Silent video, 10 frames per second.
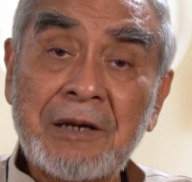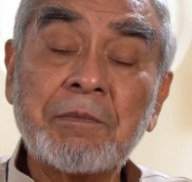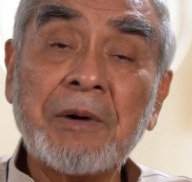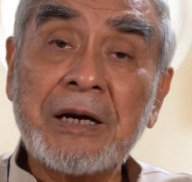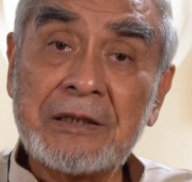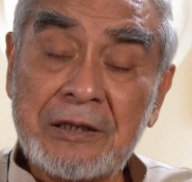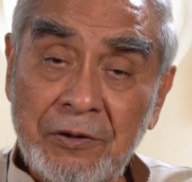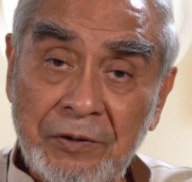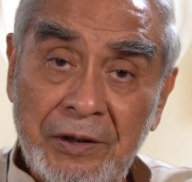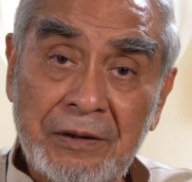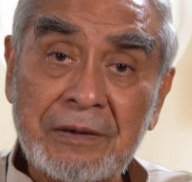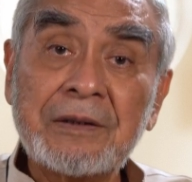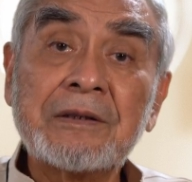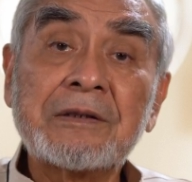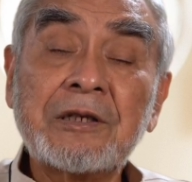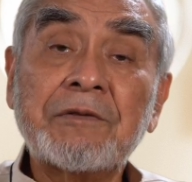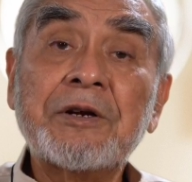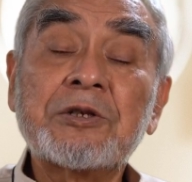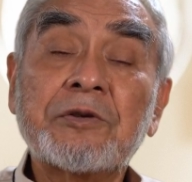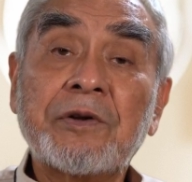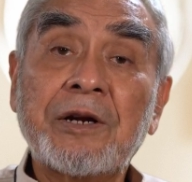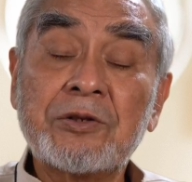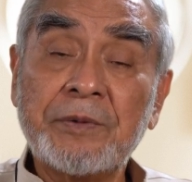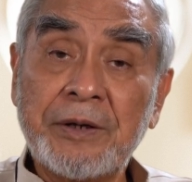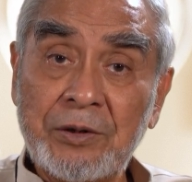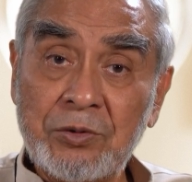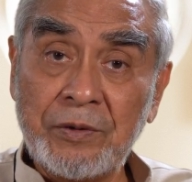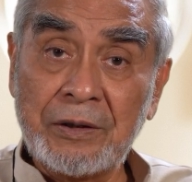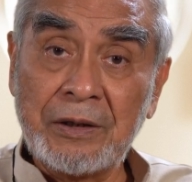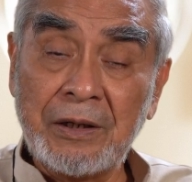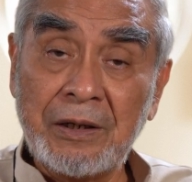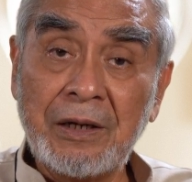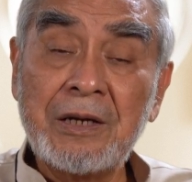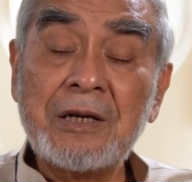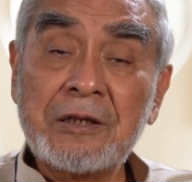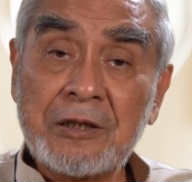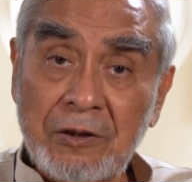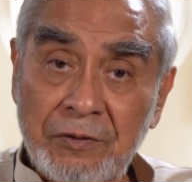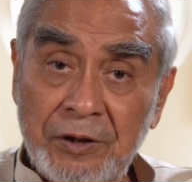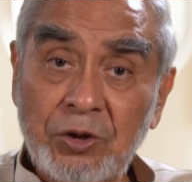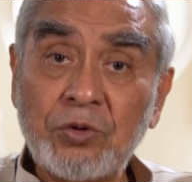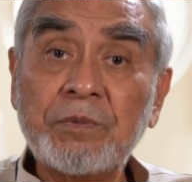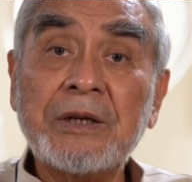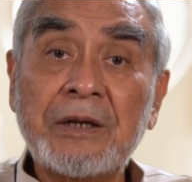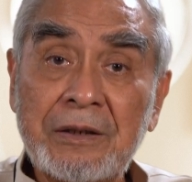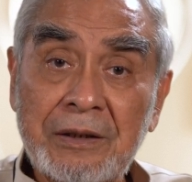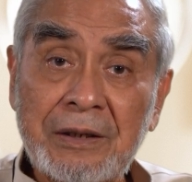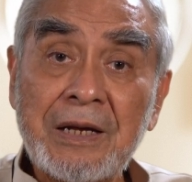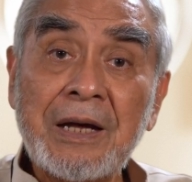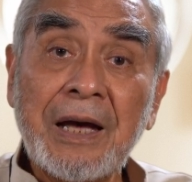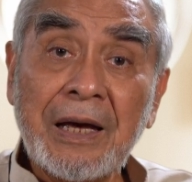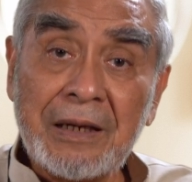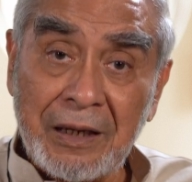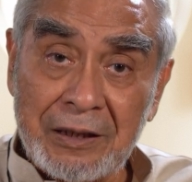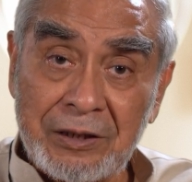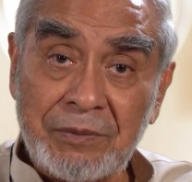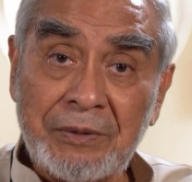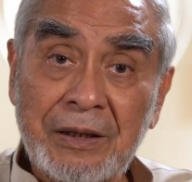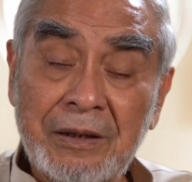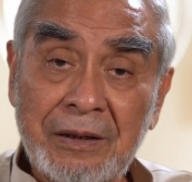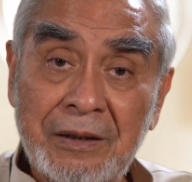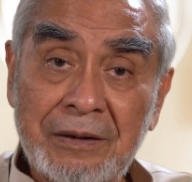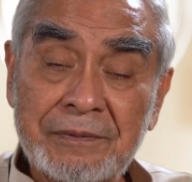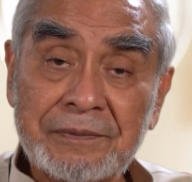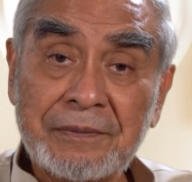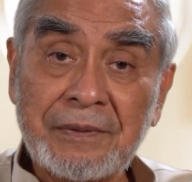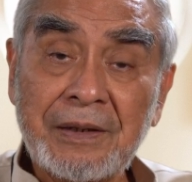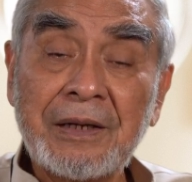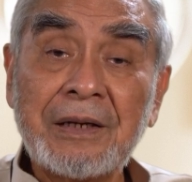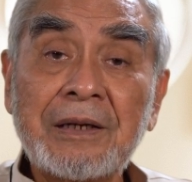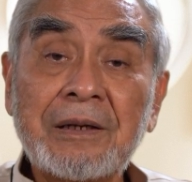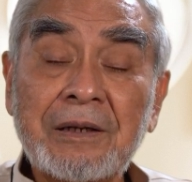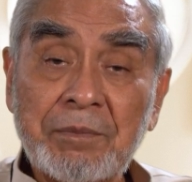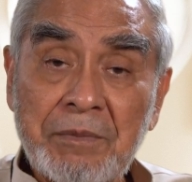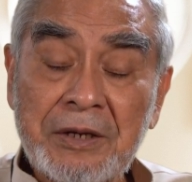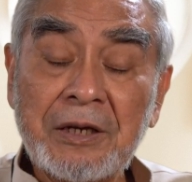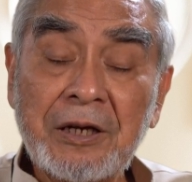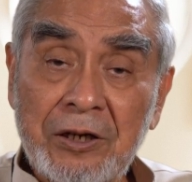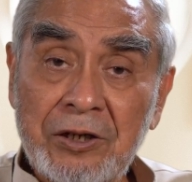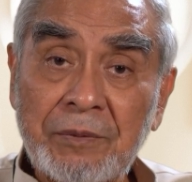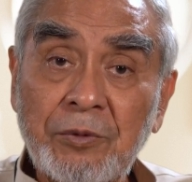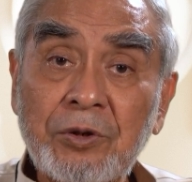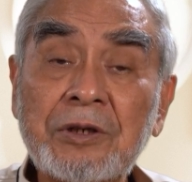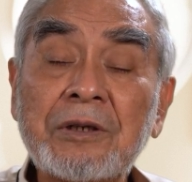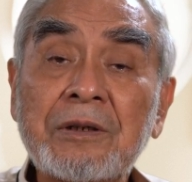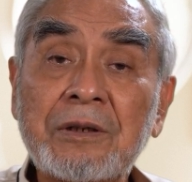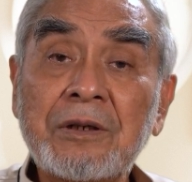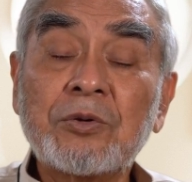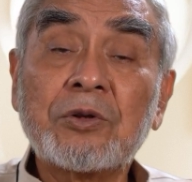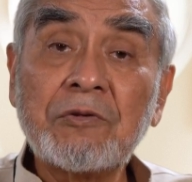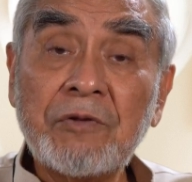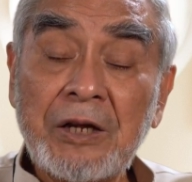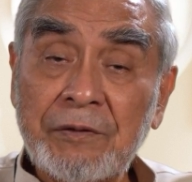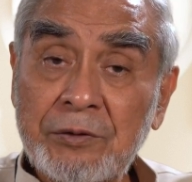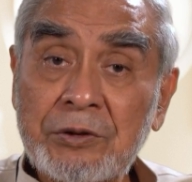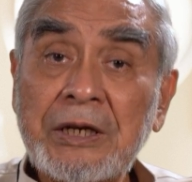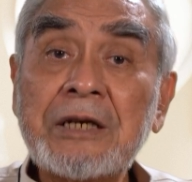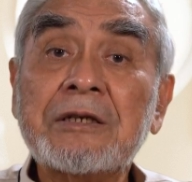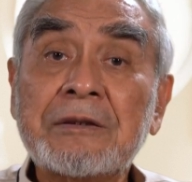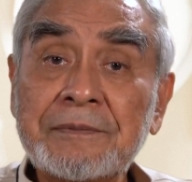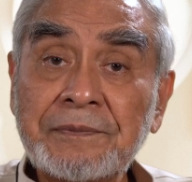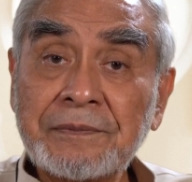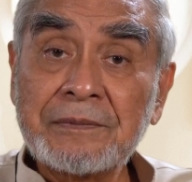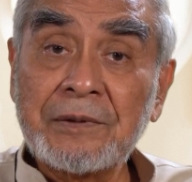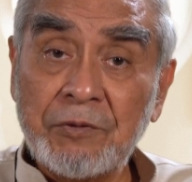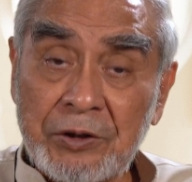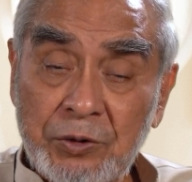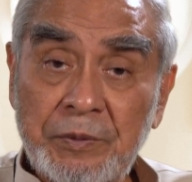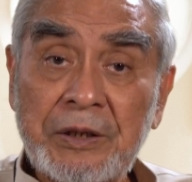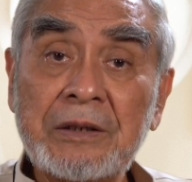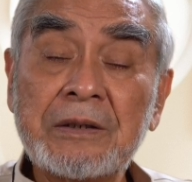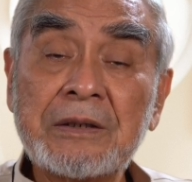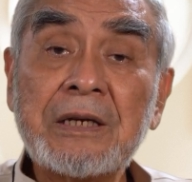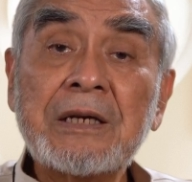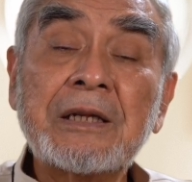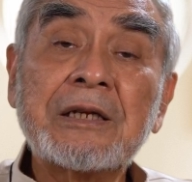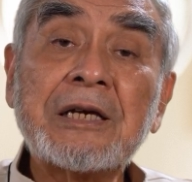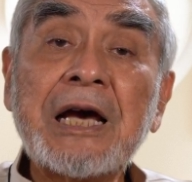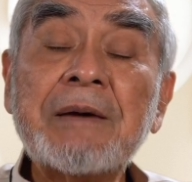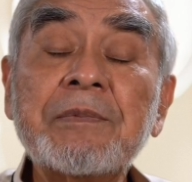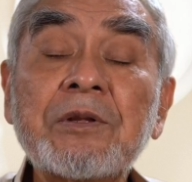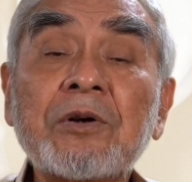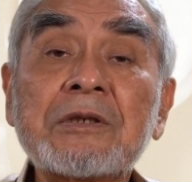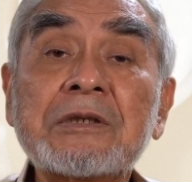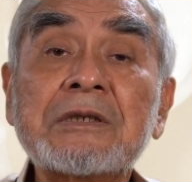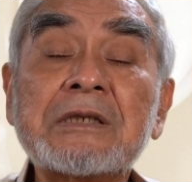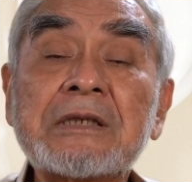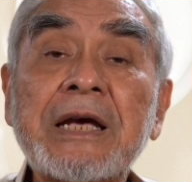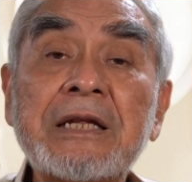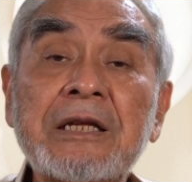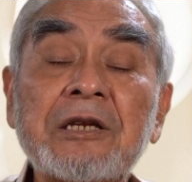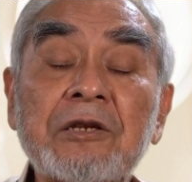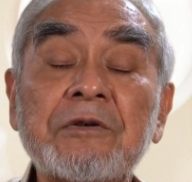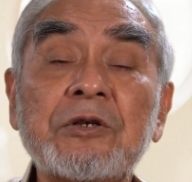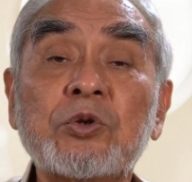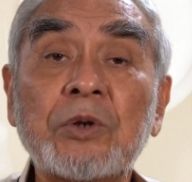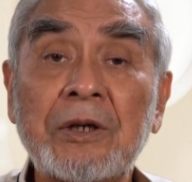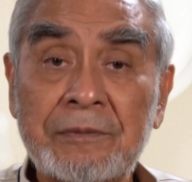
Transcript: by serving servants of Allah subhanahu wa ta'ala, serving humanity, and ultimately making contribution to the welfare of society, which means that I am not just an individual.